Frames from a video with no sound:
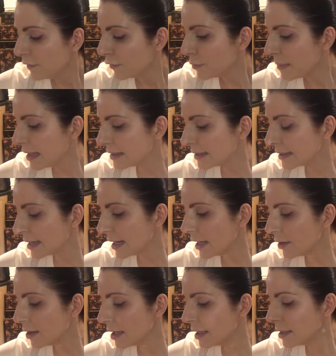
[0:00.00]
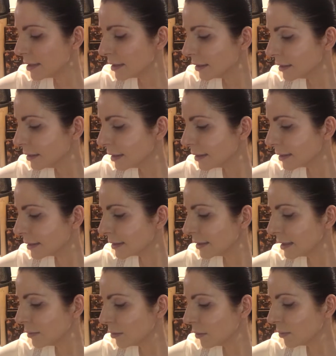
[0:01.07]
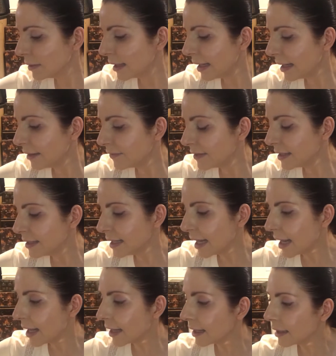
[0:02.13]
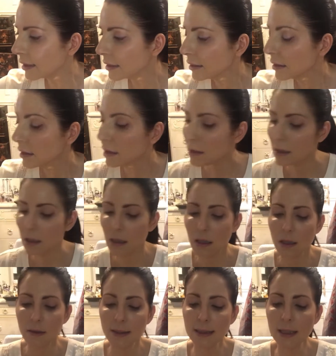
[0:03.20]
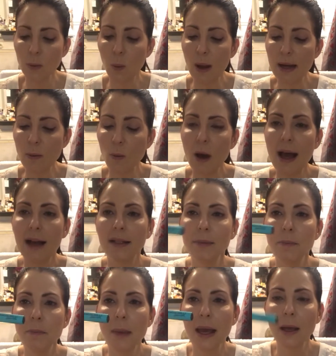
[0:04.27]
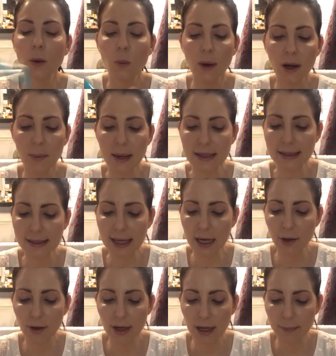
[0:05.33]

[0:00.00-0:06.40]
For mascara, let's see what we'll have today. This is Wet n Wild Mega Wear Mascara.